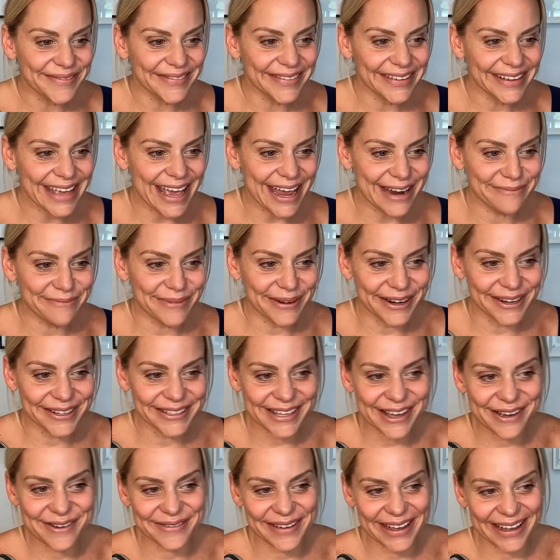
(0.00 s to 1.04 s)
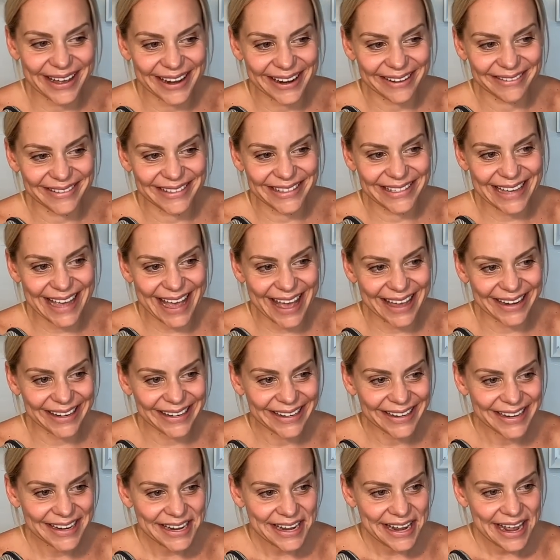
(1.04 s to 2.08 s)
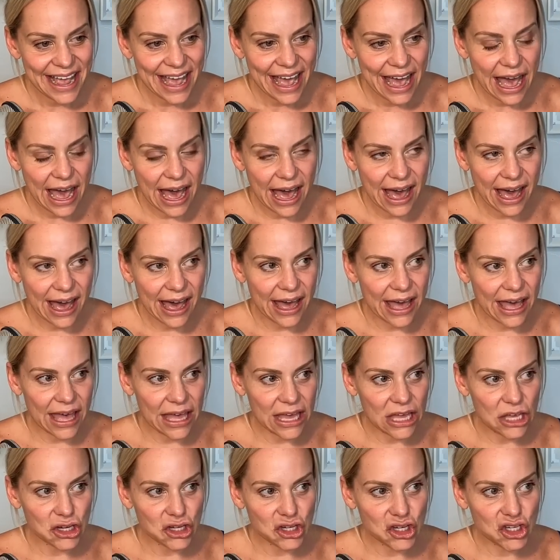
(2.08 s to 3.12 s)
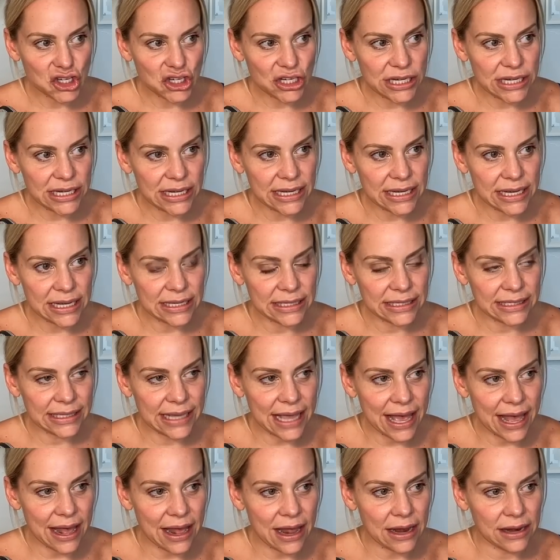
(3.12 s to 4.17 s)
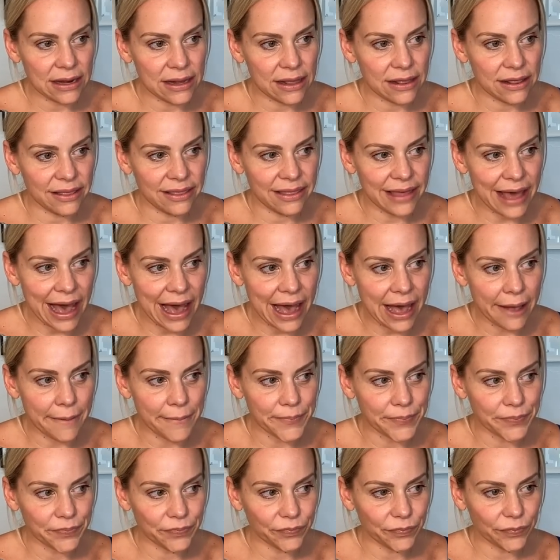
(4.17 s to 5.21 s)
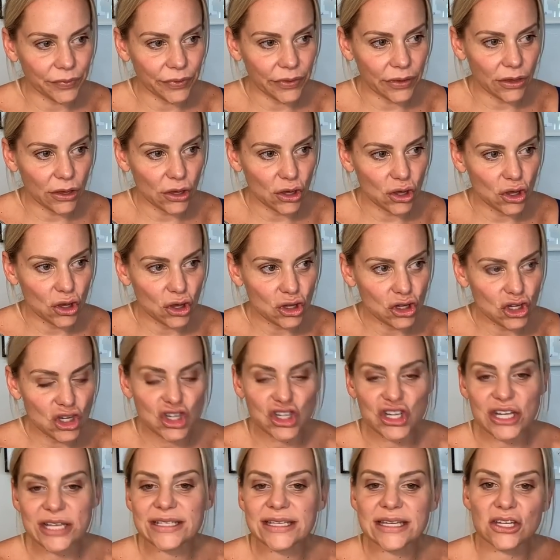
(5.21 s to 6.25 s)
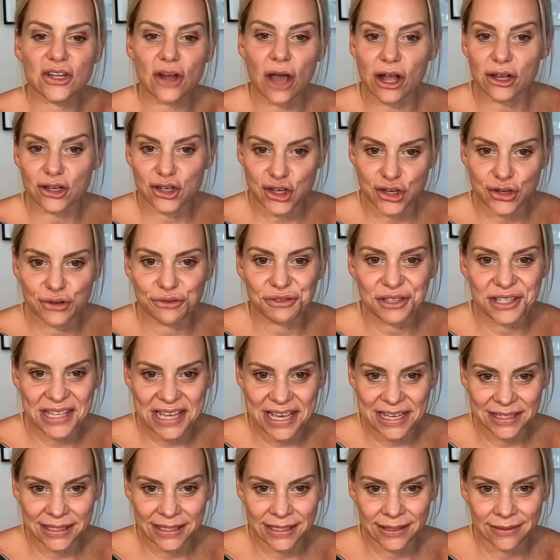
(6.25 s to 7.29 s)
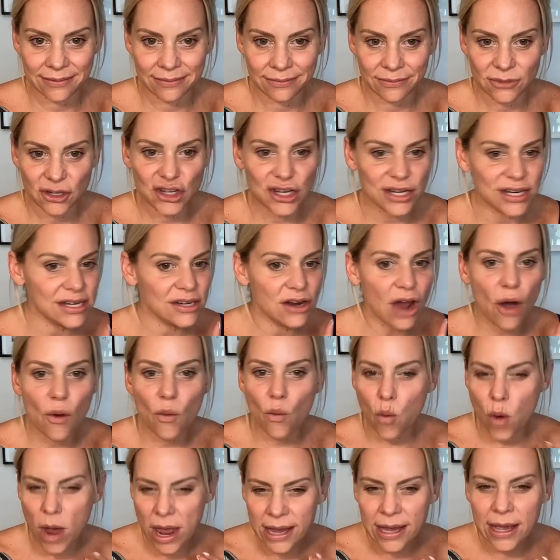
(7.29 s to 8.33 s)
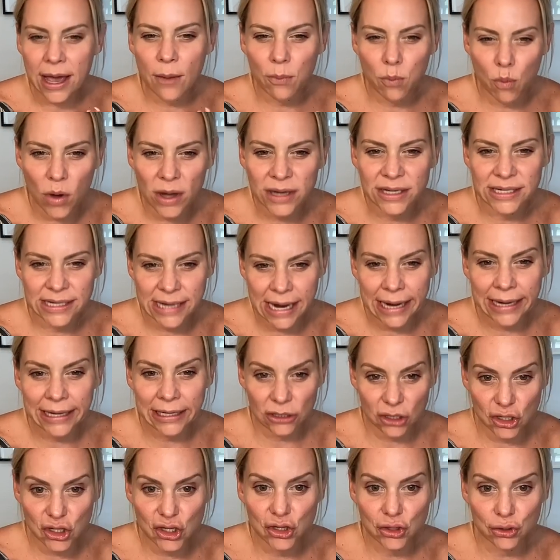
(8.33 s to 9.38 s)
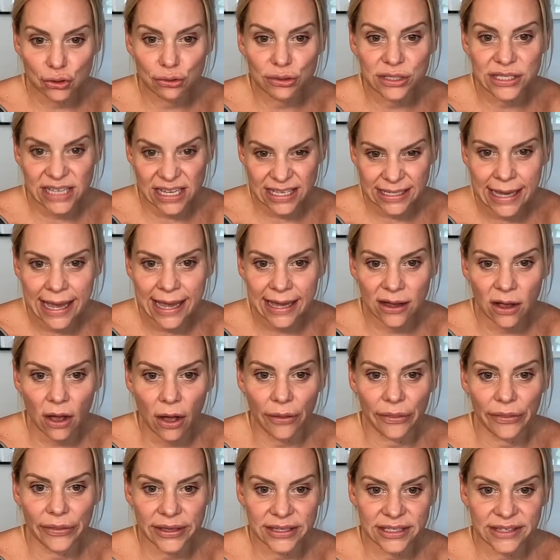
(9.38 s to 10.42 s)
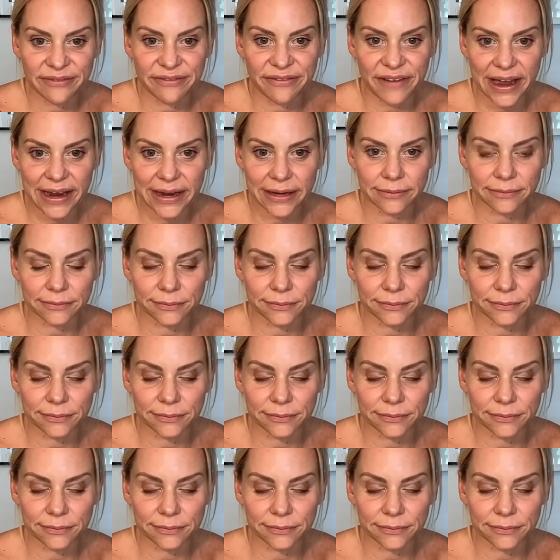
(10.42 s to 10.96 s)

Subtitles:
Ken Burns, oh my God, I'm dead. She said that she did not choose this. She did not wake up one day and choose to take on this fight.